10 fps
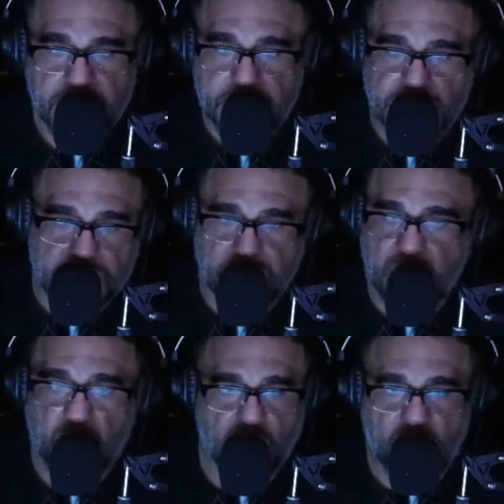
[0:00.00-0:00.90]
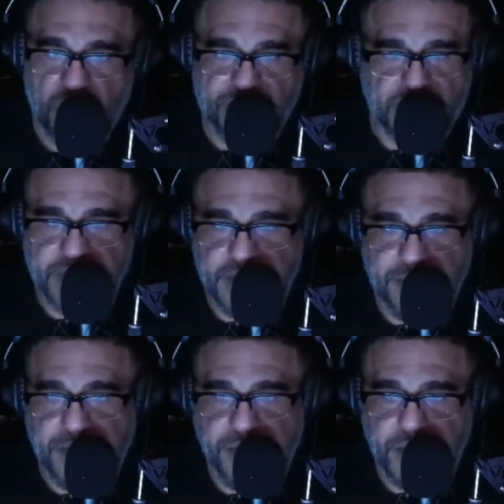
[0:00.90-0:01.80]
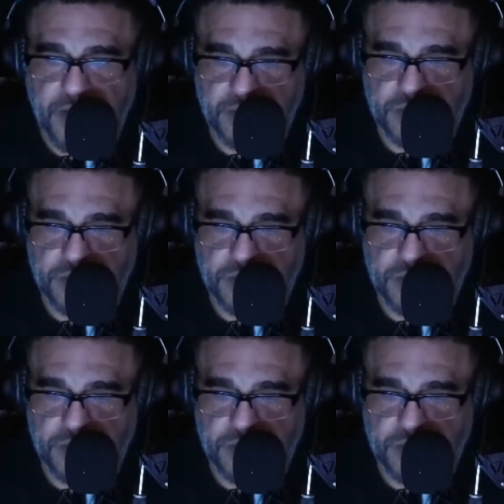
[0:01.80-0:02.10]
the cork off the champagne bottle,